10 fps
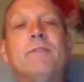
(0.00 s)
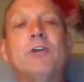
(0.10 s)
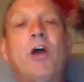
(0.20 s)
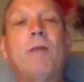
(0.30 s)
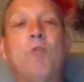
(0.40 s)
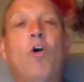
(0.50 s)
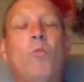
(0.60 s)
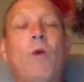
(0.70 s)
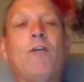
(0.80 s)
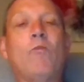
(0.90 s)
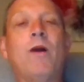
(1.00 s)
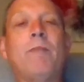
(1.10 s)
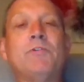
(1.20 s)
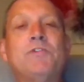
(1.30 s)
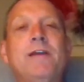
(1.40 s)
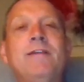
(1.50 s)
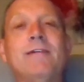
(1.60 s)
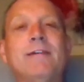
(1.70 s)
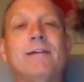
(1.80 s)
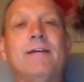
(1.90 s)
0.1 of 1%,
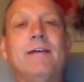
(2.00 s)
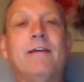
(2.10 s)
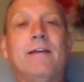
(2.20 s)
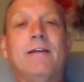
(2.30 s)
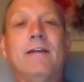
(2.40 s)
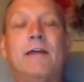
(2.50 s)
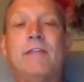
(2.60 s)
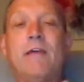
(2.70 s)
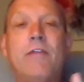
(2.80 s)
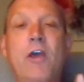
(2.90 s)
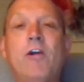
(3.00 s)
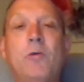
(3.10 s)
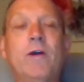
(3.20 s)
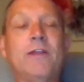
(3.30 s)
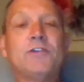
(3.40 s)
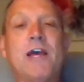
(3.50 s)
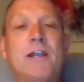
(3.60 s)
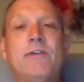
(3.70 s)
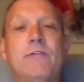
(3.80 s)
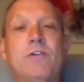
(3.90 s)
and they're the only ones out
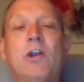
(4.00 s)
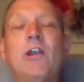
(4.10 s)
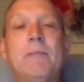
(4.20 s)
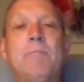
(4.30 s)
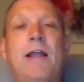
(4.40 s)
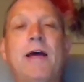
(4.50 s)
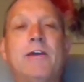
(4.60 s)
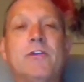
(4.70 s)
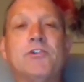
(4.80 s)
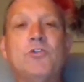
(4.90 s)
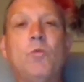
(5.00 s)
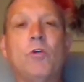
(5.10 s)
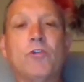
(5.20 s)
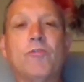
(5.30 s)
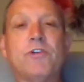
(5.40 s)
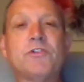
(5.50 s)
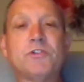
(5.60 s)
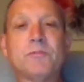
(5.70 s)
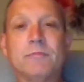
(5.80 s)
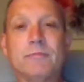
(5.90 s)
of even elite players who want
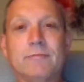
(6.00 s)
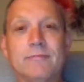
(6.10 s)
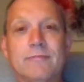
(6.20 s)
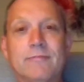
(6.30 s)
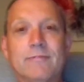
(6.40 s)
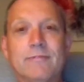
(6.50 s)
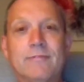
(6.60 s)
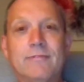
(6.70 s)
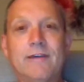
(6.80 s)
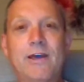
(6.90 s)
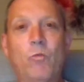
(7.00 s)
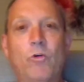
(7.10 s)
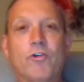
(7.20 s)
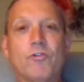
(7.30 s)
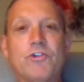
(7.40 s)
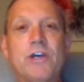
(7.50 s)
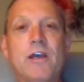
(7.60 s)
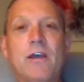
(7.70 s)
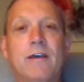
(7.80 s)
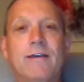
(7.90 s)
criticism and want
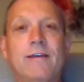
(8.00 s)
critique.